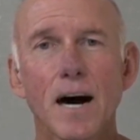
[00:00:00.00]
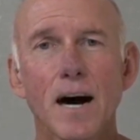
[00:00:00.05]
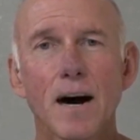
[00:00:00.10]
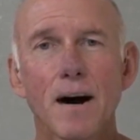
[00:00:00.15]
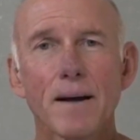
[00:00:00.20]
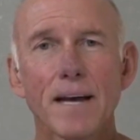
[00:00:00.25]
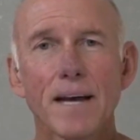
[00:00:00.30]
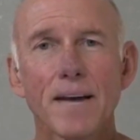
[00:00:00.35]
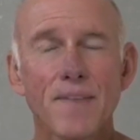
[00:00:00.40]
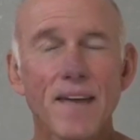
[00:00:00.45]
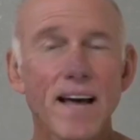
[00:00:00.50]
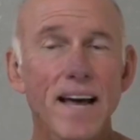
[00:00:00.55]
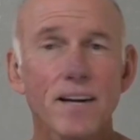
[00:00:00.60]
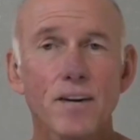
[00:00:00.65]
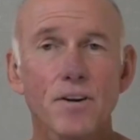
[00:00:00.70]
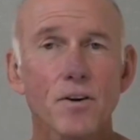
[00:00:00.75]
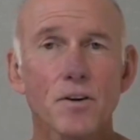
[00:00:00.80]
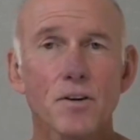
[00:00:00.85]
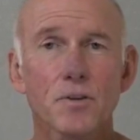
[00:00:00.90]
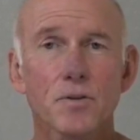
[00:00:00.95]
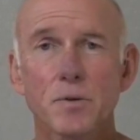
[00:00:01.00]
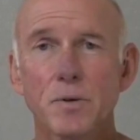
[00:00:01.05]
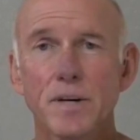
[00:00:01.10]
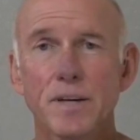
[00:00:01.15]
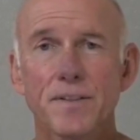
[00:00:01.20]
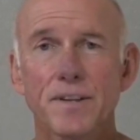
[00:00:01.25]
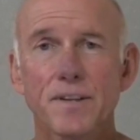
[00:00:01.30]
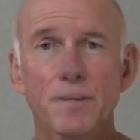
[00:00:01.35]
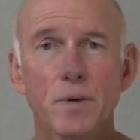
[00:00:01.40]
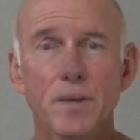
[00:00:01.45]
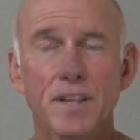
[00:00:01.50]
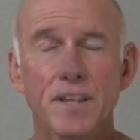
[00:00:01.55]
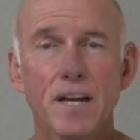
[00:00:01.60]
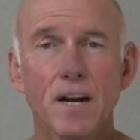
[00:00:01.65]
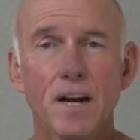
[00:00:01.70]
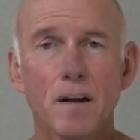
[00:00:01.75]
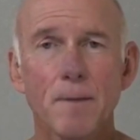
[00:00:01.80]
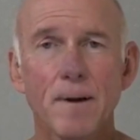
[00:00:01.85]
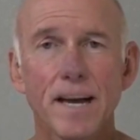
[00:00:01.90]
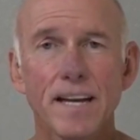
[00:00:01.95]
and that occurs
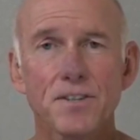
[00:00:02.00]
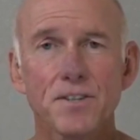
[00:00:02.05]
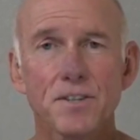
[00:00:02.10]
with young